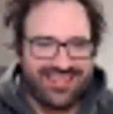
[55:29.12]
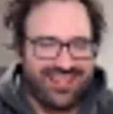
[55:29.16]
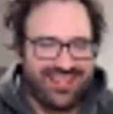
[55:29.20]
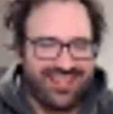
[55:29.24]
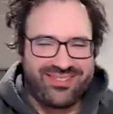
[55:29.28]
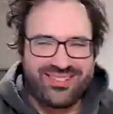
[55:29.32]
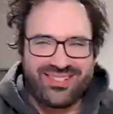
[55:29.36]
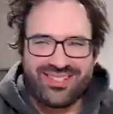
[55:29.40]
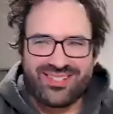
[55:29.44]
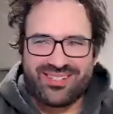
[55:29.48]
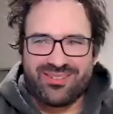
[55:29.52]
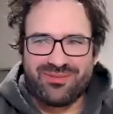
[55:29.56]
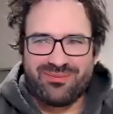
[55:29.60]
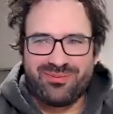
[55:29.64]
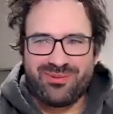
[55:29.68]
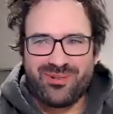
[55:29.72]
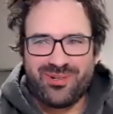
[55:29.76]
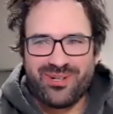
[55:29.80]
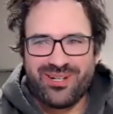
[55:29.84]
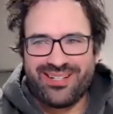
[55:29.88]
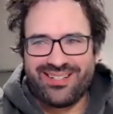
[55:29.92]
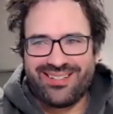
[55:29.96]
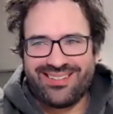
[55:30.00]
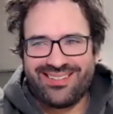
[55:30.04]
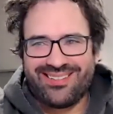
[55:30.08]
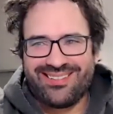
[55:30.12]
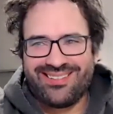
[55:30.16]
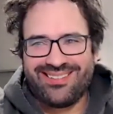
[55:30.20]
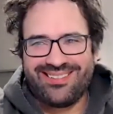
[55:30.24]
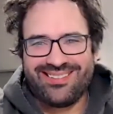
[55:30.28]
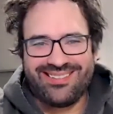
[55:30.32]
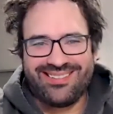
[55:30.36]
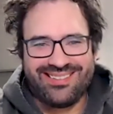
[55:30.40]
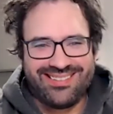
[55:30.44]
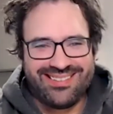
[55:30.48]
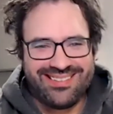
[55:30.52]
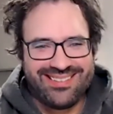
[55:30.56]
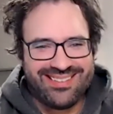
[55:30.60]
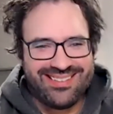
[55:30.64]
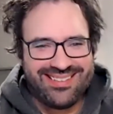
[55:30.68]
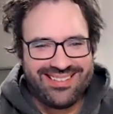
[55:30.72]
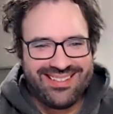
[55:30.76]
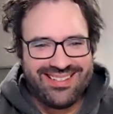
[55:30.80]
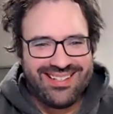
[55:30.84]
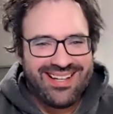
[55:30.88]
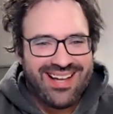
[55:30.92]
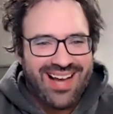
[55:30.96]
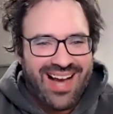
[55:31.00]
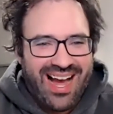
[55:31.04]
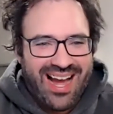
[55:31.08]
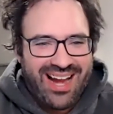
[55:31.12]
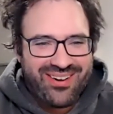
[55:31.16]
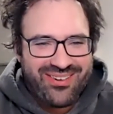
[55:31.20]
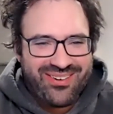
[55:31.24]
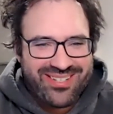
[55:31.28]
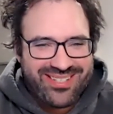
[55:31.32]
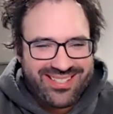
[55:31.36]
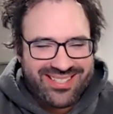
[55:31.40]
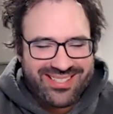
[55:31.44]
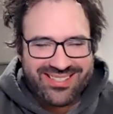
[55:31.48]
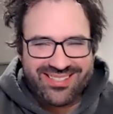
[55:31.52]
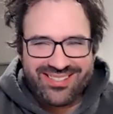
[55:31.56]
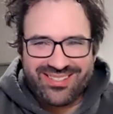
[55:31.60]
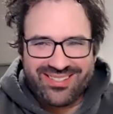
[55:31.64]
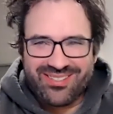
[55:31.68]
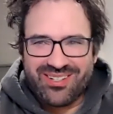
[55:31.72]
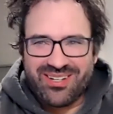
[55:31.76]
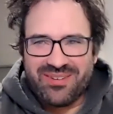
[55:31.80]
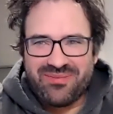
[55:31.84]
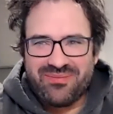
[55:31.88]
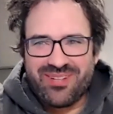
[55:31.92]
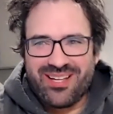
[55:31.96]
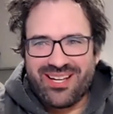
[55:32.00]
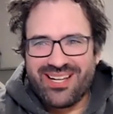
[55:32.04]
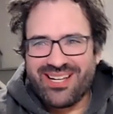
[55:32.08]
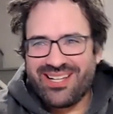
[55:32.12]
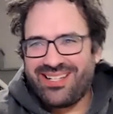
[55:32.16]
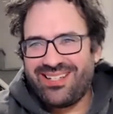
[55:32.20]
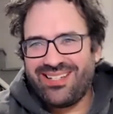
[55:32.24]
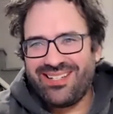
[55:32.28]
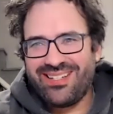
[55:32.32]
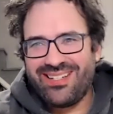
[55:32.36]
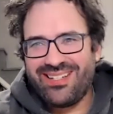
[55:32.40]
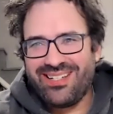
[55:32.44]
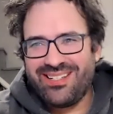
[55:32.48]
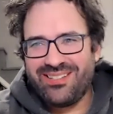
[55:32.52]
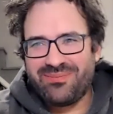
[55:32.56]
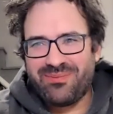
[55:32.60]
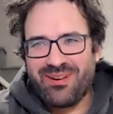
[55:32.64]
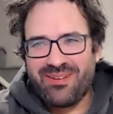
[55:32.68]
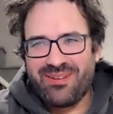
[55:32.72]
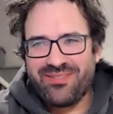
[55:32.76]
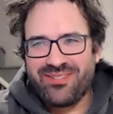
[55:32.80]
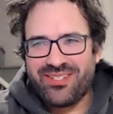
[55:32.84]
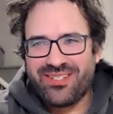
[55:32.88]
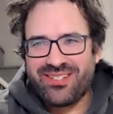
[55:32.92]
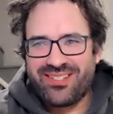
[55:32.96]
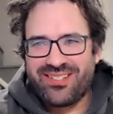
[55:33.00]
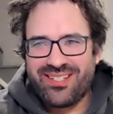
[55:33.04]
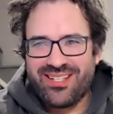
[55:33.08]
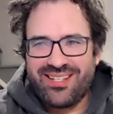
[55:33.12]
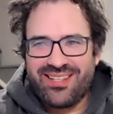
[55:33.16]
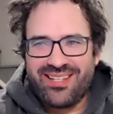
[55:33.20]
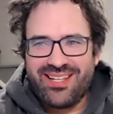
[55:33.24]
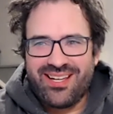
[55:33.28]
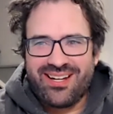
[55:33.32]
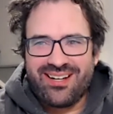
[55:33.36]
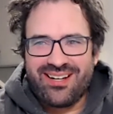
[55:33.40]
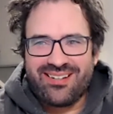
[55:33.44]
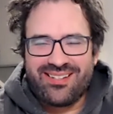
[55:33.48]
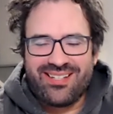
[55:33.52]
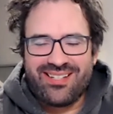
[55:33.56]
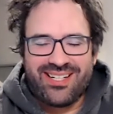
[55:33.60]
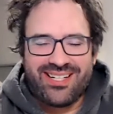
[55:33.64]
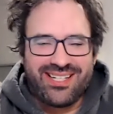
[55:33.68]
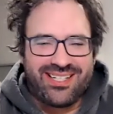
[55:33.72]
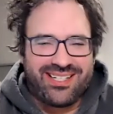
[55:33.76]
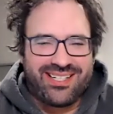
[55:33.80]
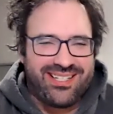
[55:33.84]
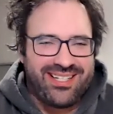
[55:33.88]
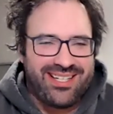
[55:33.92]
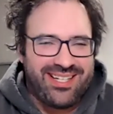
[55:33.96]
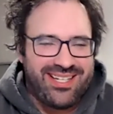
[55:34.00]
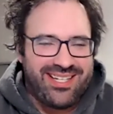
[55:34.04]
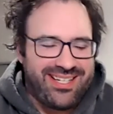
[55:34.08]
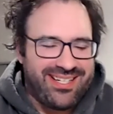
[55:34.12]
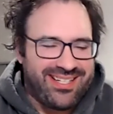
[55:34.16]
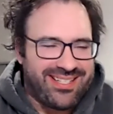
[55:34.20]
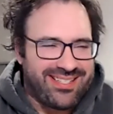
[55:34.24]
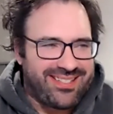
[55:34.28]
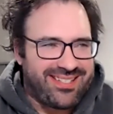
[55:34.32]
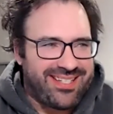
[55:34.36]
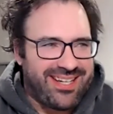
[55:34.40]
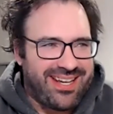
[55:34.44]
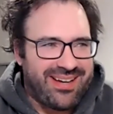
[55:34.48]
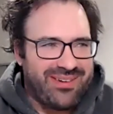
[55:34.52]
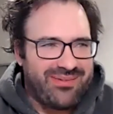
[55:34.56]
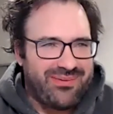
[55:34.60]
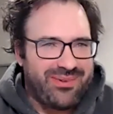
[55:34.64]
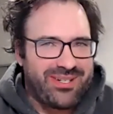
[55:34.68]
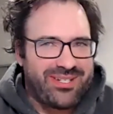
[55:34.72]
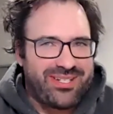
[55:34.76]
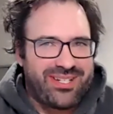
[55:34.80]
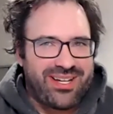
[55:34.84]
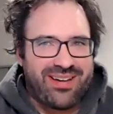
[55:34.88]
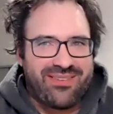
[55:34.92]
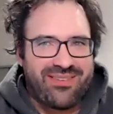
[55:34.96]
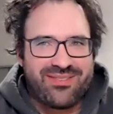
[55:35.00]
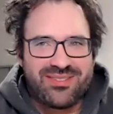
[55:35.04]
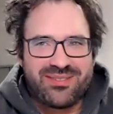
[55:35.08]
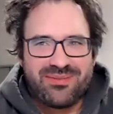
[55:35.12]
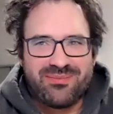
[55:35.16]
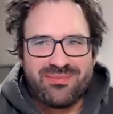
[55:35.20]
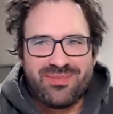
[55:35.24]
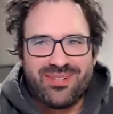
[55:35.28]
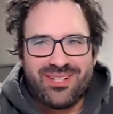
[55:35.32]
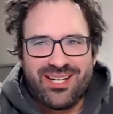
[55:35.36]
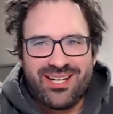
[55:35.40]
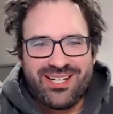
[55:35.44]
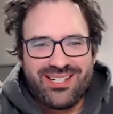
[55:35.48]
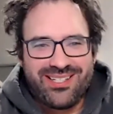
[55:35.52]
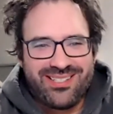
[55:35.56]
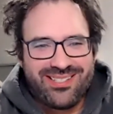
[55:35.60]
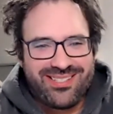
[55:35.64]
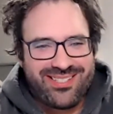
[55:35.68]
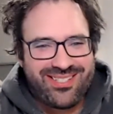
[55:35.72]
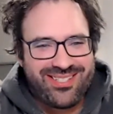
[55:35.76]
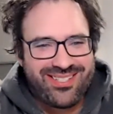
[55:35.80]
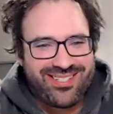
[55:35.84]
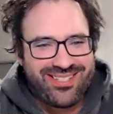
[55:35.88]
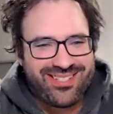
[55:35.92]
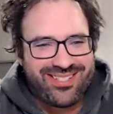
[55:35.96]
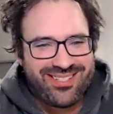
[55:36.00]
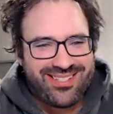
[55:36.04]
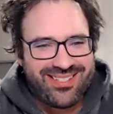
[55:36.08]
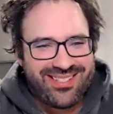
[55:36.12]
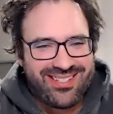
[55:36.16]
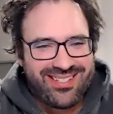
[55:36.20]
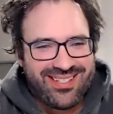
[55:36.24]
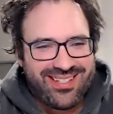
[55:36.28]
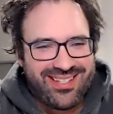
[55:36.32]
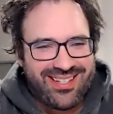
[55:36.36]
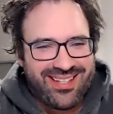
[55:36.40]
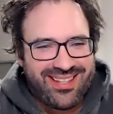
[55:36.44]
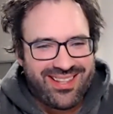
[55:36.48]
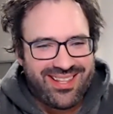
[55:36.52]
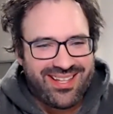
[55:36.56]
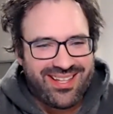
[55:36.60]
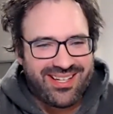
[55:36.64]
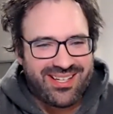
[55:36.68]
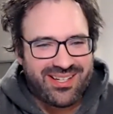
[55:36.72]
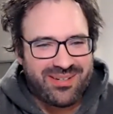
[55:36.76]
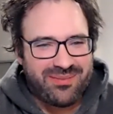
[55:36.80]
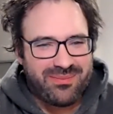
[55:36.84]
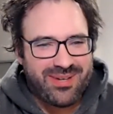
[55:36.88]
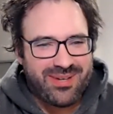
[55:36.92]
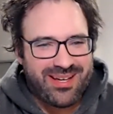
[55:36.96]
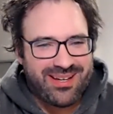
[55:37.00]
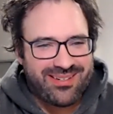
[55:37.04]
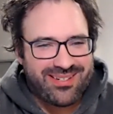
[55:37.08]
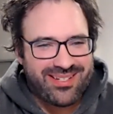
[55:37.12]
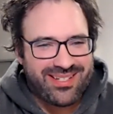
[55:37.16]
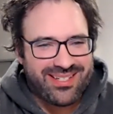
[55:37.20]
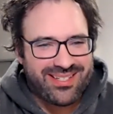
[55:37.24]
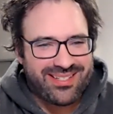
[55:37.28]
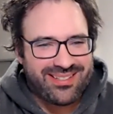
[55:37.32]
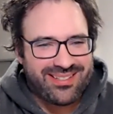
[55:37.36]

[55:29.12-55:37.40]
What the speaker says: Sicker Point. I always tell the story. I'm like, he's probably just sitting there, like eating a sandwich, having some lunch, thinking about it.